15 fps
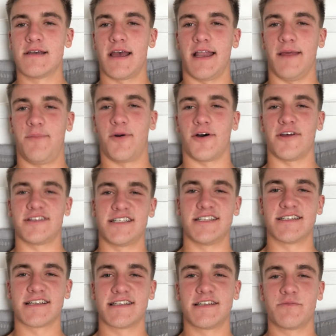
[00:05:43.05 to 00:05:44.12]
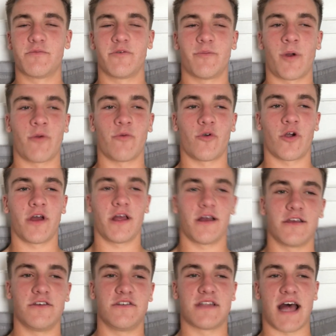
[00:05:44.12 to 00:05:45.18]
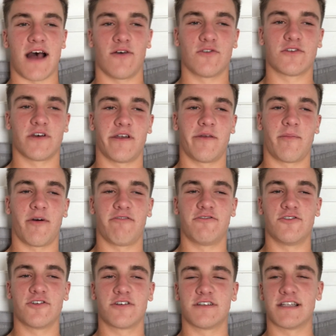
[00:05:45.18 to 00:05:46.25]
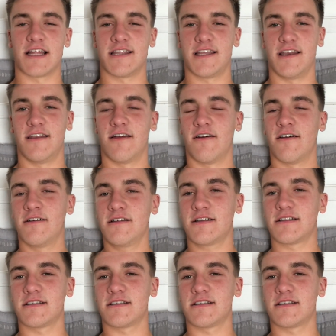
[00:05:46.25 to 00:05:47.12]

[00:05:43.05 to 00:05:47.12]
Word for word: any passes I did with my right, I used the outside of my foot because that didn't hurt.